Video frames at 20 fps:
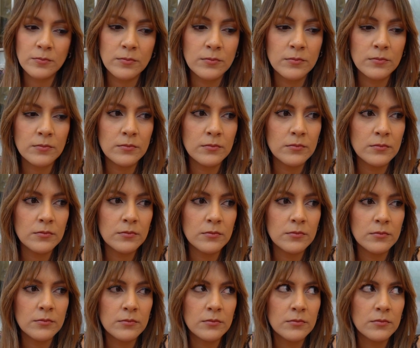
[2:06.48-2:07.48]

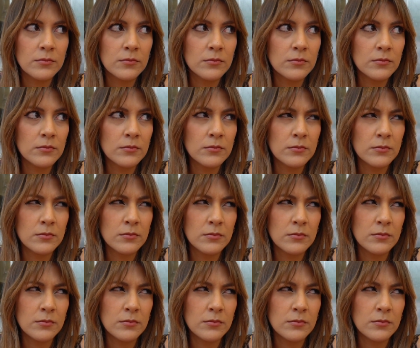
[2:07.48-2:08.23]
(silence)